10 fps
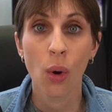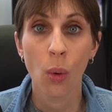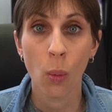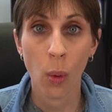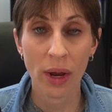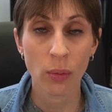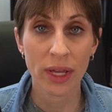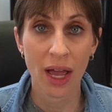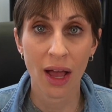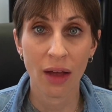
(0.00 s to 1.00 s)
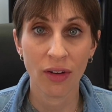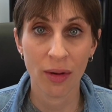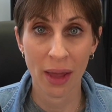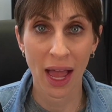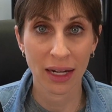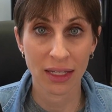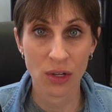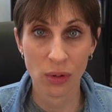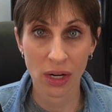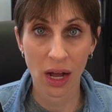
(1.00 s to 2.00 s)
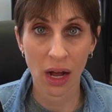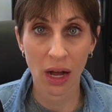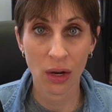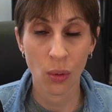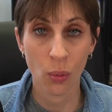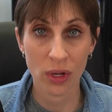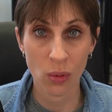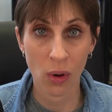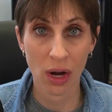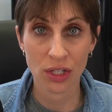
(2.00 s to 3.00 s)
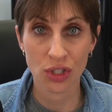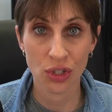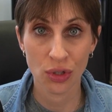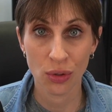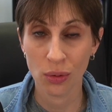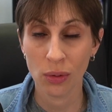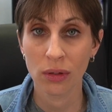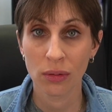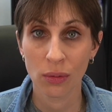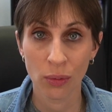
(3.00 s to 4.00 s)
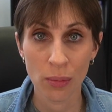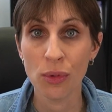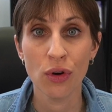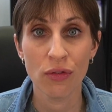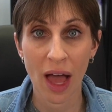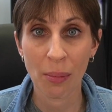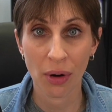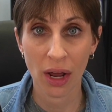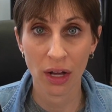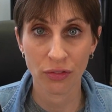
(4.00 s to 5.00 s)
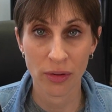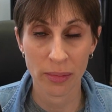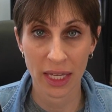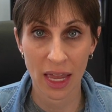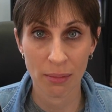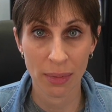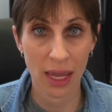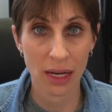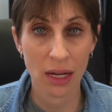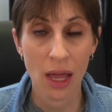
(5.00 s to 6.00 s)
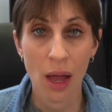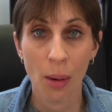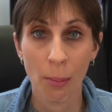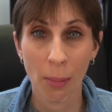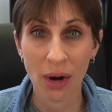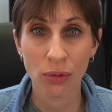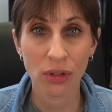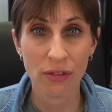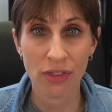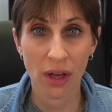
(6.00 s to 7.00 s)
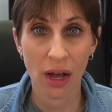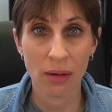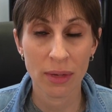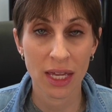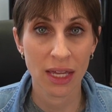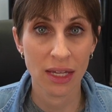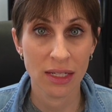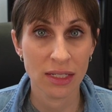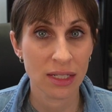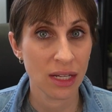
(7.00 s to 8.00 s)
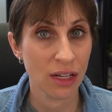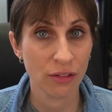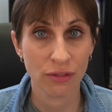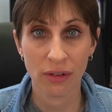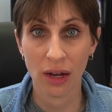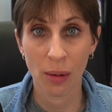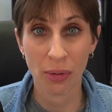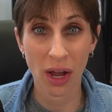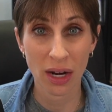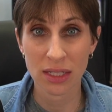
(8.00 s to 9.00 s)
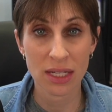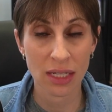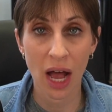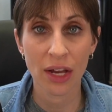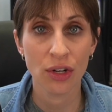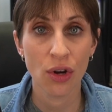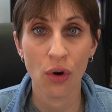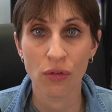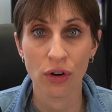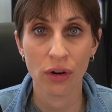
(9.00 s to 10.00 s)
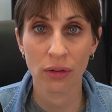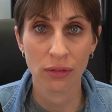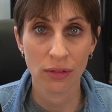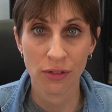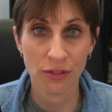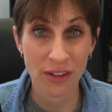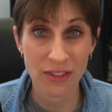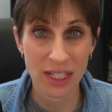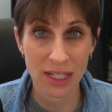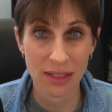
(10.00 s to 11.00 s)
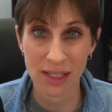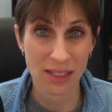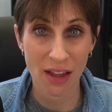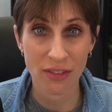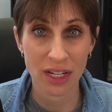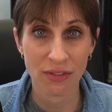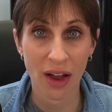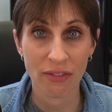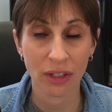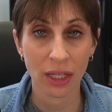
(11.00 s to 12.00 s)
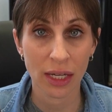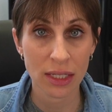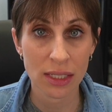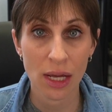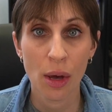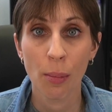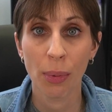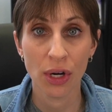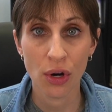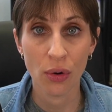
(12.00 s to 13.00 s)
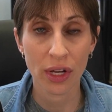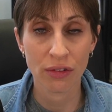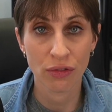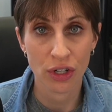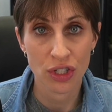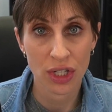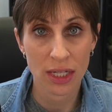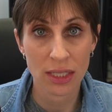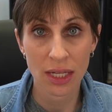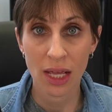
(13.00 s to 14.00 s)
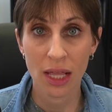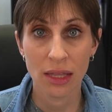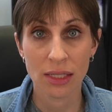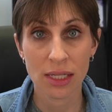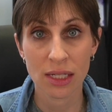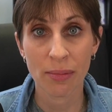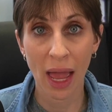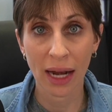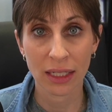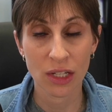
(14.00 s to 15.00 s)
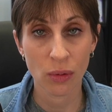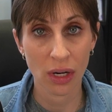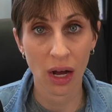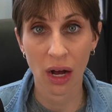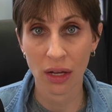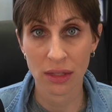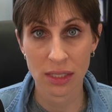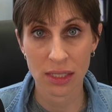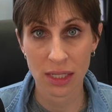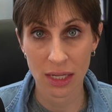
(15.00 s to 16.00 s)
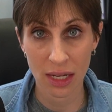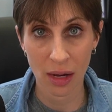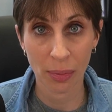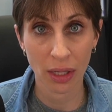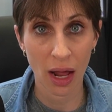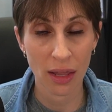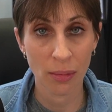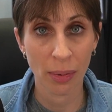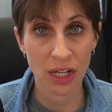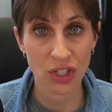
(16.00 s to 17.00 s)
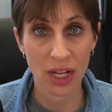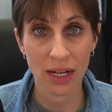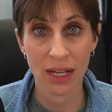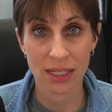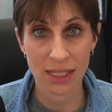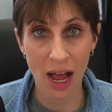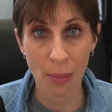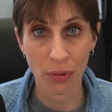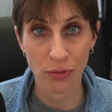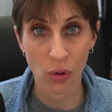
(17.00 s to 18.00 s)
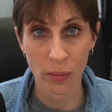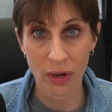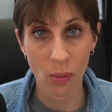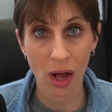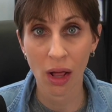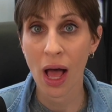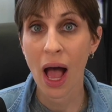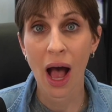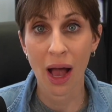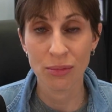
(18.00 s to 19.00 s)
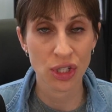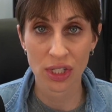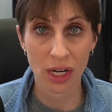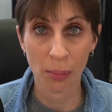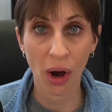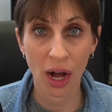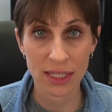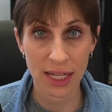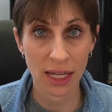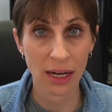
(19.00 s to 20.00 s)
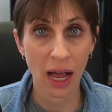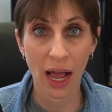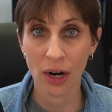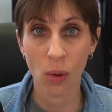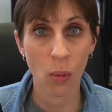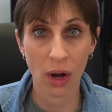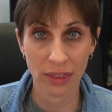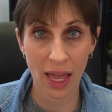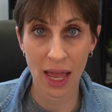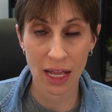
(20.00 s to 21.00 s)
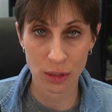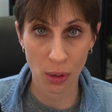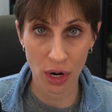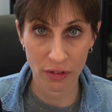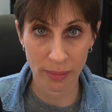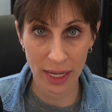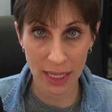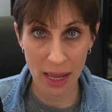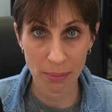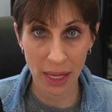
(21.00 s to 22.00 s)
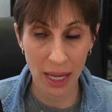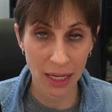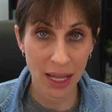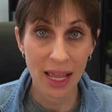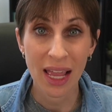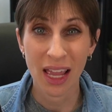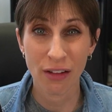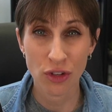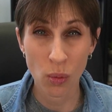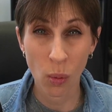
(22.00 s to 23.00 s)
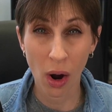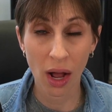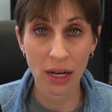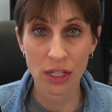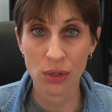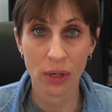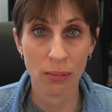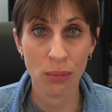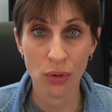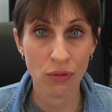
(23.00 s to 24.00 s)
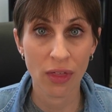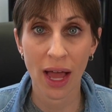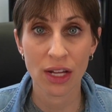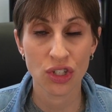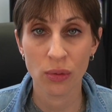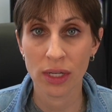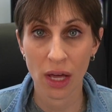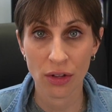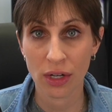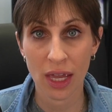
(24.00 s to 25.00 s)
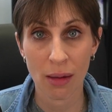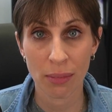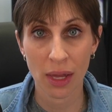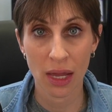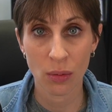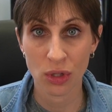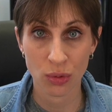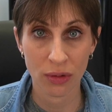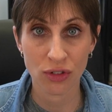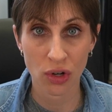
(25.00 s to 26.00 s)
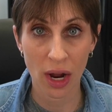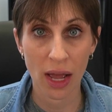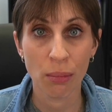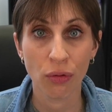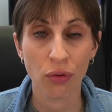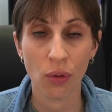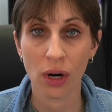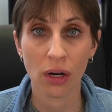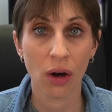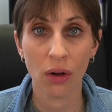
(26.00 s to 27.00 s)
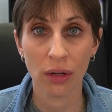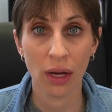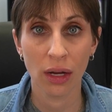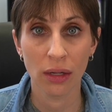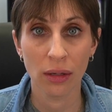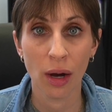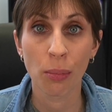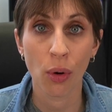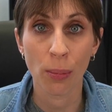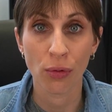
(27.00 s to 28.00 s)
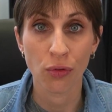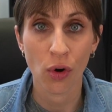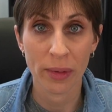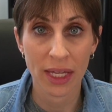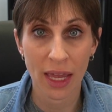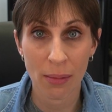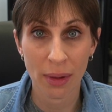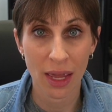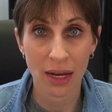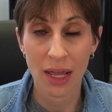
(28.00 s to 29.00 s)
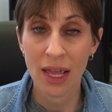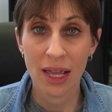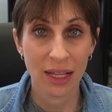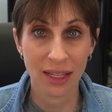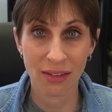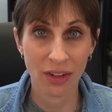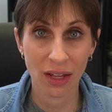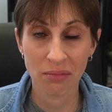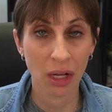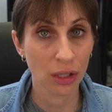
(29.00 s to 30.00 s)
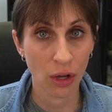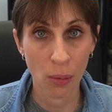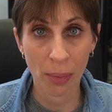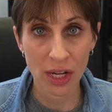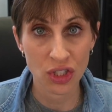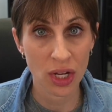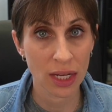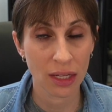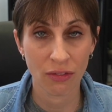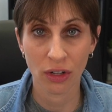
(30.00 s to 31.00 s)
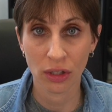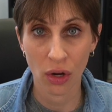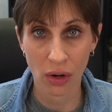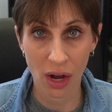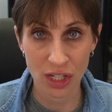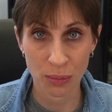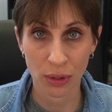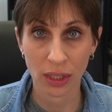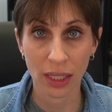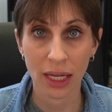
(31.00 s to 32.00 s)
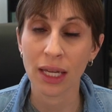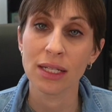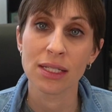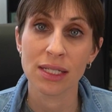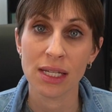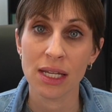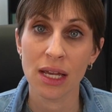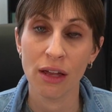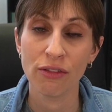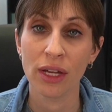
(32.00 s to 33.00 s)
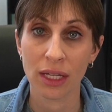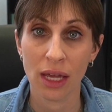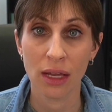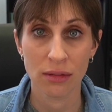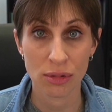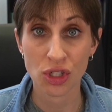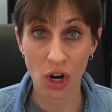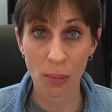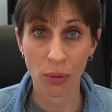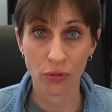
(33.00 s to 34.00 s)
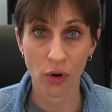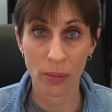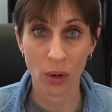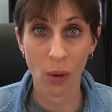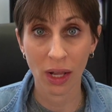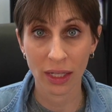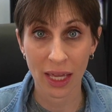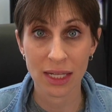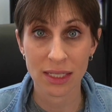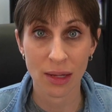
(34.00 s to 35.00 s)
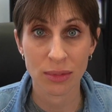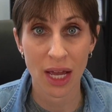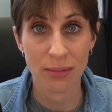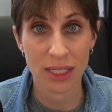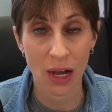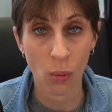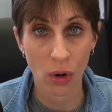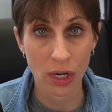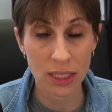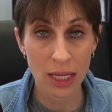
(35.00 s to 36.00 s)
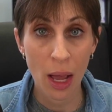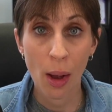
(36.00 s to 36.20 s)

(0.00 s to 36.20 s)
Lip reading: When we have a bad keyword hog, we want to remove that product from the campaign. My rule of thumb is if a product has gotten over 50 to 75 clicks, but no conversions, this is a bad keyword hog. This is eating up a lot of the budget. It's not performing well. I'm just going to pause it. I don't want that as part of my campaign. If you want, you can move that to another campaign, which we've tried before, called a poor performing campaign. Give it a low budget, give it a low cost per click, and see if it can start performing well again. Sometimes that works.